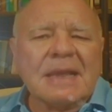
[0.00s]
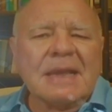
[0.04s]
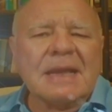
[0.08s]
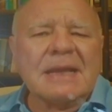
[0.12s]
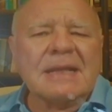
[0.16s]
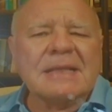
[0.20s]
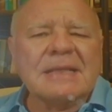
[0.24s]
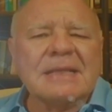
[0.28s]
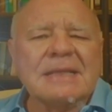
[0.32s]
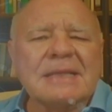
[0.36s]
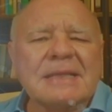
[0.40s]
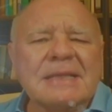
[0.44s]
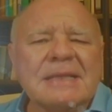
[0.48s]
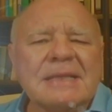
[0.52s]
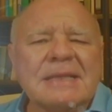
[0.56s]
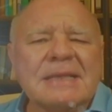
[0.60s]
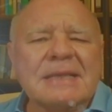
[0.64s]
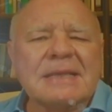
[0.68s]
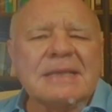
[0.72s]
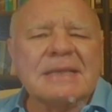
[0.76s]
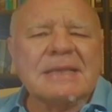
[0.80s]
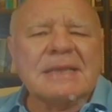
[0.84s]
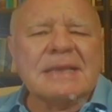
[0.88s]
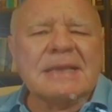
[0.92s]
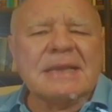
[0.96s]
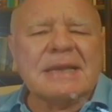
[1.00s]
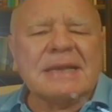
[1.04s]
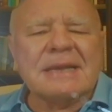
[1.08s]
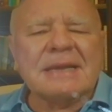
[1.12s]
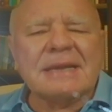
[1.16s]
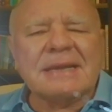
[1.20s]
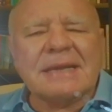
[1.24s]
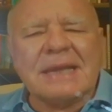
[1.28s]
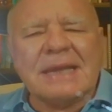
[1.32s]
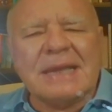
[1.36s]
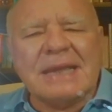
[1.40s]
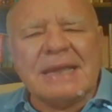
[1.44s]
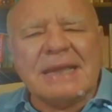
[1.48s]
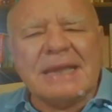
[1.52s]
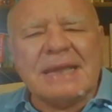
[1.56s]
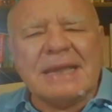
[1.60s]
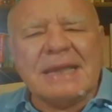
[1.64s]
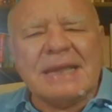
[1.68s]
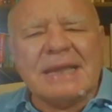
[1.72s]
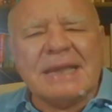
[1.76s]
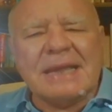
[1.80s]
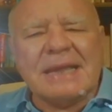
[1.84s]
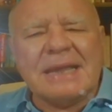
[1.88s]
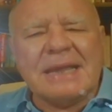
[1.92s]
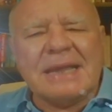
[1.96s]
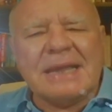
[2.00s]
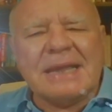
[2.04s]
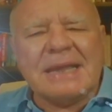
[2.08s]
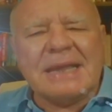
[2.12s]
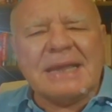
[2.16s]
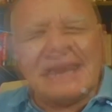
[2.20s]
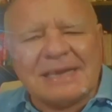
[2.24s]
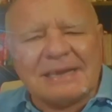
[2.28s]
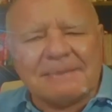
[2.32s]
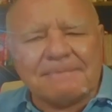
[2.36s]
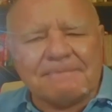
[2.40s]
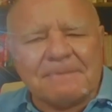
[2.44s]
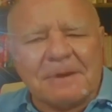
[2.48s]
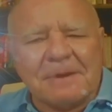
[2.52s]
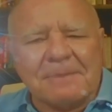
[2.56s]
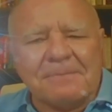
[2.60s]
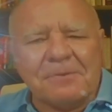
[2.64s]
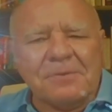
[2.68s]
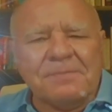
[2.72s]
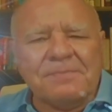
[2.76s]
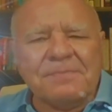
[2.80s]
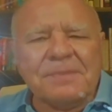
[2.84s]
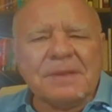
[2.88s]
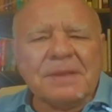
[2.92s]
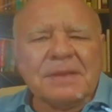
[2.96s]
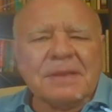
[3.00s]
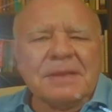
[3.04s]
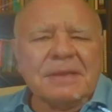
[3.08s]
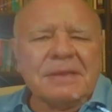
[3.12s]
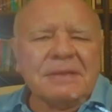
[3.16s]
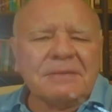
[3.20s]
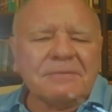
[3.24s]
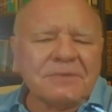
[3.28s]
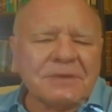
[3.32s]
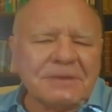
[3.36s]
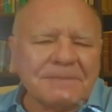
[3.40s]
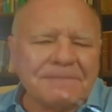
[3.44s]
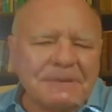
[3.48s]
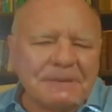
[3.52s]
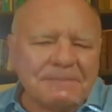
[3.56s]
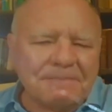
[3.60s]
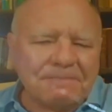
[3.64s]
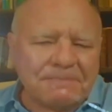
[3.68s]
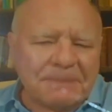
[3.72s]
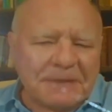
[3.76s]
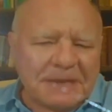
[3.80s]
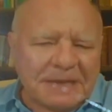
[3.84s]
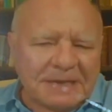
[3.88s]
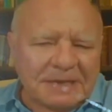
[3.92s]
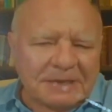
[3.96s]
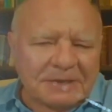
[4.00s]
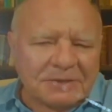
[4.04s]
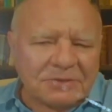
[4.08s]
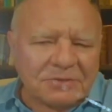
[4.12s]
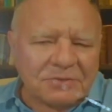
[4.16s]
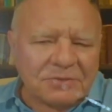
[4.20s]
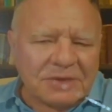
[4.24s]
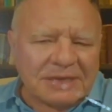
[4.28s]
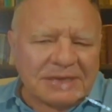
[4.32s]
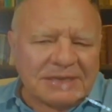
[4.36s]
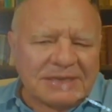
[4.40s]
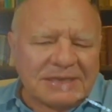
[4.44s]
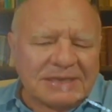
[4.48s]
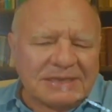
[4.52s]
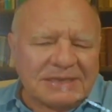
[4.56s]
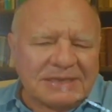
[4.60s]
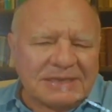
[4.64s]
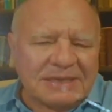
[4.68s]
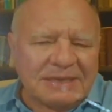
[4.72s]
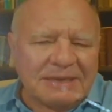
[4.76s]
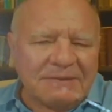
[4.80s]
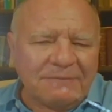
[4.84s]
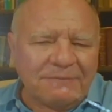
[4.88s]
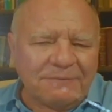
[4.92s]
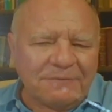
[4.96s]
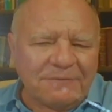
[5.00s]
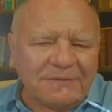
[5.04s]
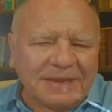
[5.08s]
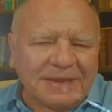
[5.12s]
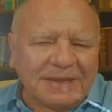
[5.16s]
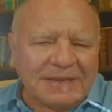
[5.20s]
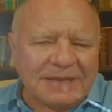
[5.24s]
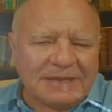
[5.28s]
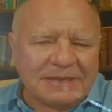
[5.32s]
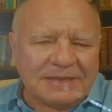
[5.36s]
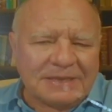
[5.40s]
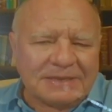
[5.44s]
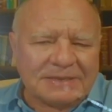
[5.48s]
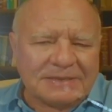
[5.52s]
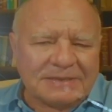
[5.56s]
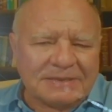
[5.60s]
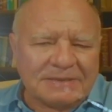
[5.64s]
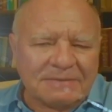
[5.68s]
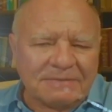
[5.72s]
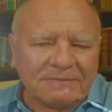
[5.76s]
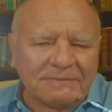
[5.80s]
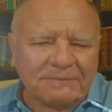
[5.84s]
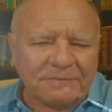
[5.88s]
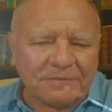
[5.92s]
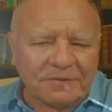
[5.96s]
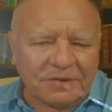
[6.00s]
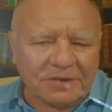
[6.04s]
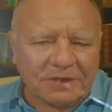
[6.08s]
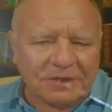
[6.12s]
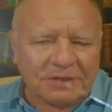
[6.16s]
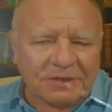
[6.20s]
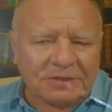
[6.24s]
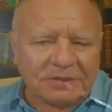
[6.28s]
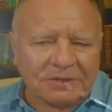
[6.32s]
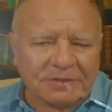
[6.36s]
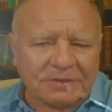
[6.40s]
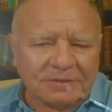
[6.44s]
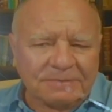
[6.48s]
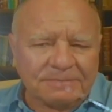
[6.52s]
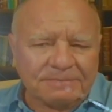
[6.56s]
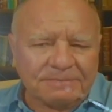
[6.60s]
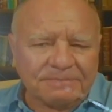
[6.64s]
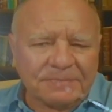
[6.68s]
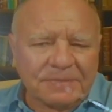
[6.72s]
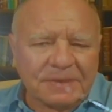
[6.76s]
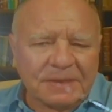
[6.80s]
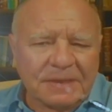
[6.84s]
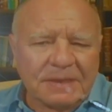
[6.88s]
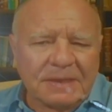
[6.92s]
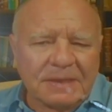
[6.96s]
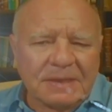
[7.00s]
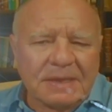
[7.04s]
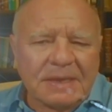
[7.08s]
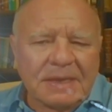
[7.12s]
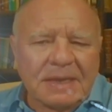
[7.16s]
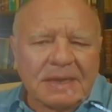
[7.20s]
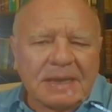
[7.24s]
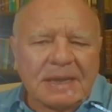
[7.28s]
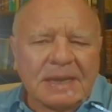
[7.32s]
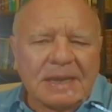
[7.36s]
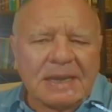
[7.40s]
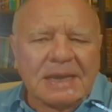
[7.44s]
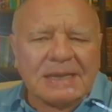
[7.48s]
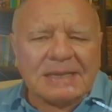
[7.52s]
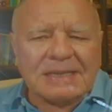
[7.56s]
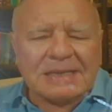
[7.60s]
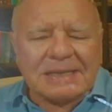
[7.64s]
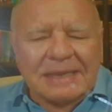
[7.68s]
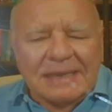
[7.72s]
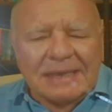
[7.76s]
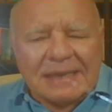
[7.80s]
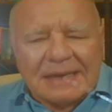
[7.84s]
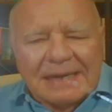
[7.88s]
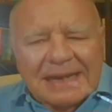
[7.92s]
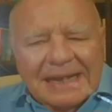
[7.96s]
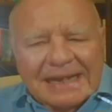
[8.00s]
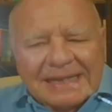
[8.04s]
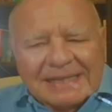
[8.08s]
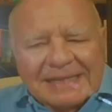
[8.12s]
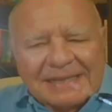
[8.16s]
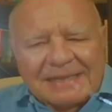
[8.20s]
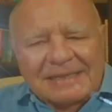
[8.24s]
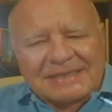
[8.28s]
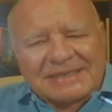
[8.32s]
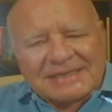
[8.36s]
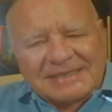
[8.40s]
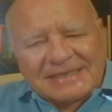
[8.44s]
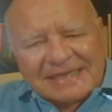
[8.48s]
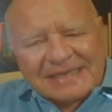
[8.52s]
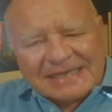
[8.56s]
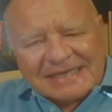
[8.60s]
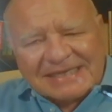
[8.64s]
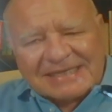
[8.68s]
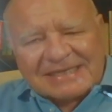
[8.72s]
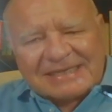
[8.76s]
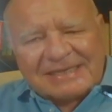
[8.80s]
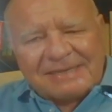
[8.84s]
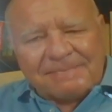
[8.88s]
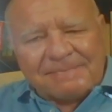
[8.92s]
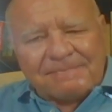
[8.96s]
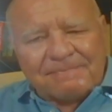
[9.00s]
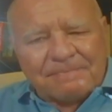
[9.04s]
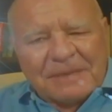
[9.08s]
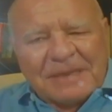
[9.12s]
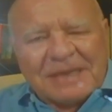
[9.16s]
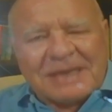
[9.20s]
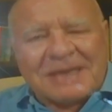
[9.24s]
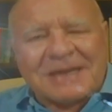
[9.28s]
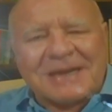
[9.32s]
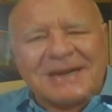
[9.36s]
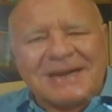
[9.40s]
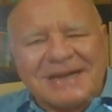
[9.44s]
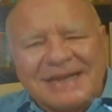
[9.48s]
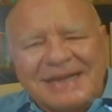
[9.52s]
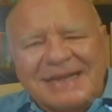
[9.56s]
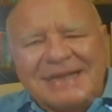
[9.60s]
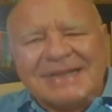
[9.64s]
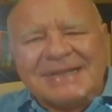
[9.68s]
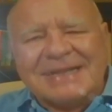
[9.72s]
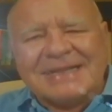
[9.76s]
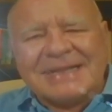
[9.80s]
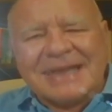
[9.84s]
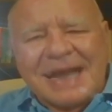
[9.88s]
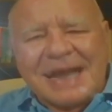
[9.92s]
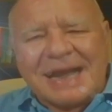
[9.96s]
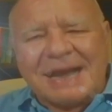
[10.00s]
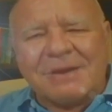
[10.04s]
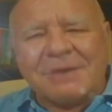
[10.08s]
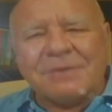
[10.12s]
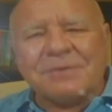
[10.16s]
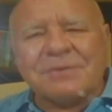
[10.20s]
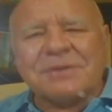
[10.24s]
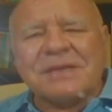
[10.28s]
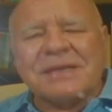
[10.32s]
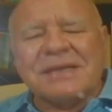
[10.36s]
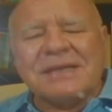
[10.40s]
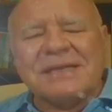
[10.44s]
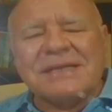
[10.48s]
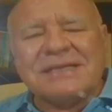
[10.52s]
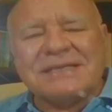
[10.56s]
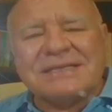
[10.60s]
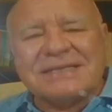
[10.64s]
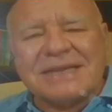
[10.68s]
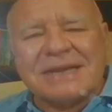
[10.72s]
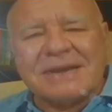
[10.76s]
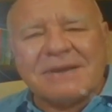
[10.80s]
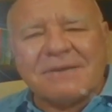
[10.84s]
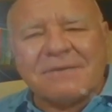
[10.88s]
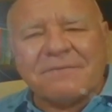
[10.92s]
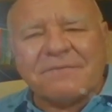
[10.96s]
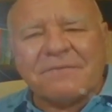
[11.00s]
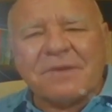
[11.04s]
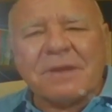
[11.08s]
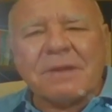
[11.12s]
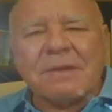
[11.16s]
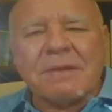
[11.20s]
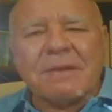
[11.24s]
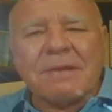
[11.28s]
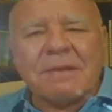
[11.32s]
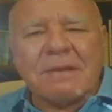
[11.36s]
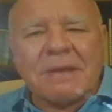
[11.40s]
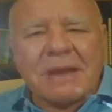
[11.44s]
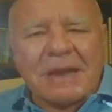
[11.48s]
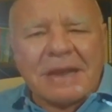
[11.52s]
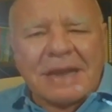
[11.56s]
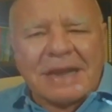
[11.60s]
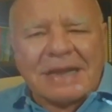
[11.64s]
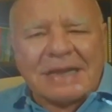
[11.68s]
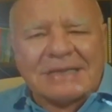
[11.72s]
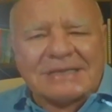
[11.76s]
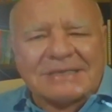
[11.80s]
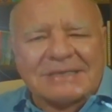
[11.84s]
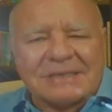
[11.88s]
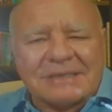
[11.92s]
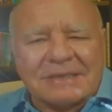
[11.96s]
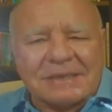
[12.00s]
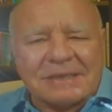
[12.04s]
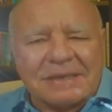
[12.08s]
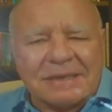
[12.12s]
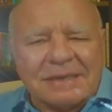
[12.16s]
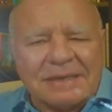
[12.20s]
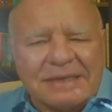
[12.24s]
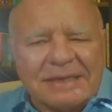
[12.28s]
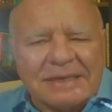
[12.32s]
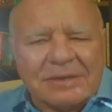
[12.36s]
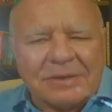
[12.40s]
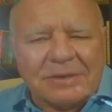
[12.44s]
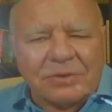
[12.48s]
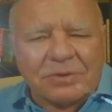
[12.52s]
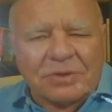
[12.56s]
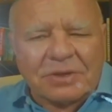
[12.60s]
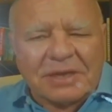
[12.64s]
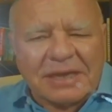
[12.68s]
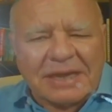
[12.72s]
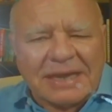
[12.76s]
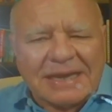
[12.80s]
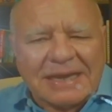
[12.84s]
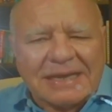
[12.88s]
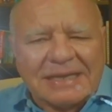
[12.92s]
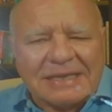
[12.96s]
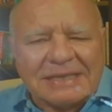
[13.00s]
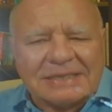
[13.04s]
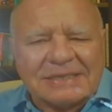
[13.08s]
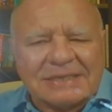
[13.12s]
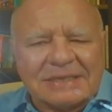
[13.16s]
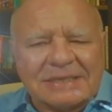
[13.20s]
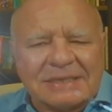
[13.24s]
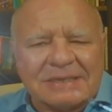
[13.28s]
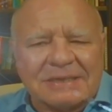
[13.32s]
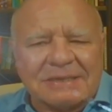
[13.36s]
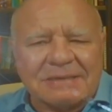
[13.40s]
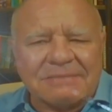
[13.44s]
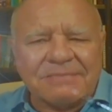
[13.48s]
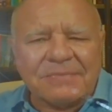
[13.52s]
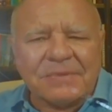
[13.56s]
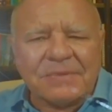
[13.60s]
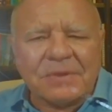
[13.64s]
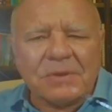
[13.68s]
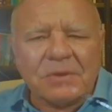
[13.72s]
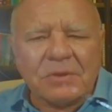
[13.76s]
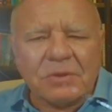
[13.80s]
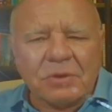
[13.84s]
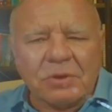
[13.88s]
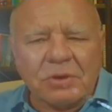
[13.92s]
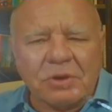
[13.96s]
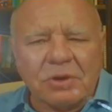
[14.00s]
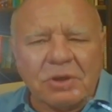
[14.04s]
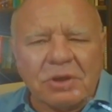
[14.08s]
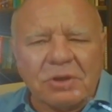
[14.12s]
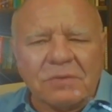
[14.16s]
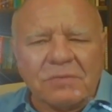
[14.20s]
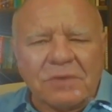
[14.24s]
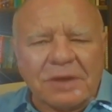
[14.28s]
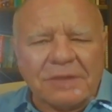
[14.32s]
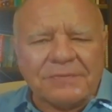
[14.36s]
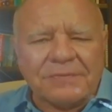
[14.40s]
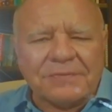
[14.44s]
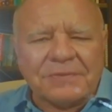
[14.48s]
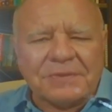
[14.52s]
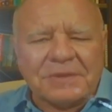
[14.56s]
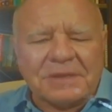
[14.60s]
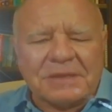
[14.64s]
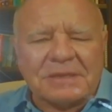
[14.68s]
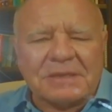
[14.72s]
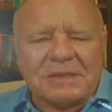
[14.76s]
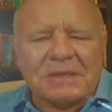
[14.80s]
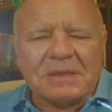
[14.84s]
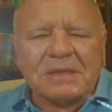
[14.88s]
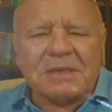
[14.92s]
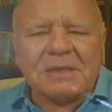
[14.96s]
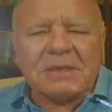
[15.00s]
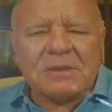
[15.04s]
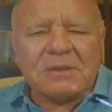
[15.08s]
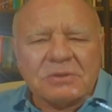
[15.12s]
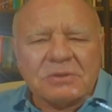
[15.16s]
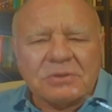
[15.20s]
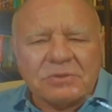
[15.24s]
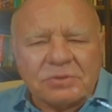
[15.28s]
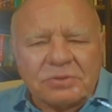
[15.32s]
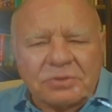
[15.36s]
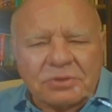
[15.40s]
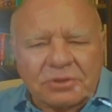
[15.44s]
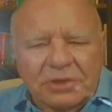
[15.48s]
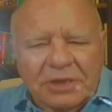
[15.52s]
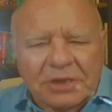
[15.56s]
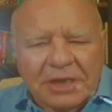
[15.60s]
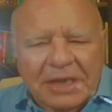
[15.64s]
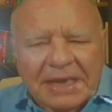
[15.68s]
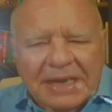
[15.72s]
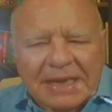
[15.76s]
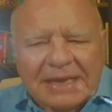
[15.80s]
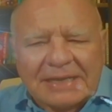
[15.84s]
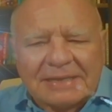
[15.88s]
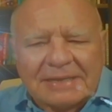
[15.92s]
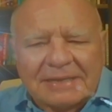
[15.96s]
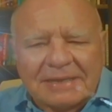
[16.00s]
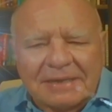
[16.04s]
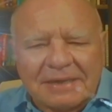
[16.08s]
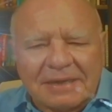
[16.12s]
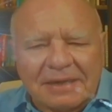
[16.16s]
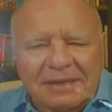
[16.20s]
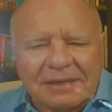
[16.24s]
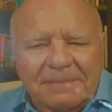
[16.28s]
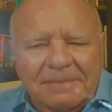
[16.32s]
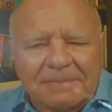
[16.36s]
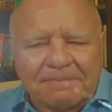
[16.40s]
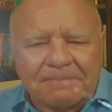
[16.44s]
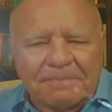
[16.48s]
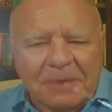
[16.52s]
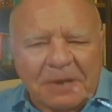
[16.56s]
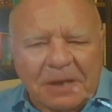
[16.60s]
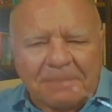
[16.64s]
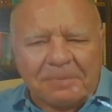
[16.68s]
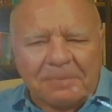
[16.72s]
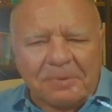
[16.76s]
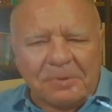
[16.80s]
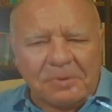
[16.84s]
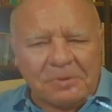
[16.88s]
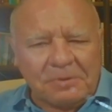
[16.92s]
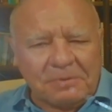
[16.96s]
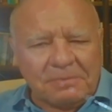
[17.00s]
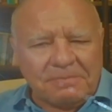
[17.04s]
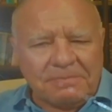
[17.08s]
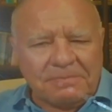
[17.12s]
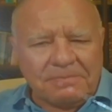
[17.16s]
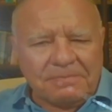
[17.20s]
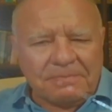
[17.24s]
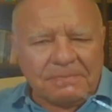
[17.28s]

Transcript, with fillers: And then again, the Nasdaq bubble, it would have been better to let it deflate further and let the system be cleaned out instead of as the neo Keynesian all wanted to create another bubble.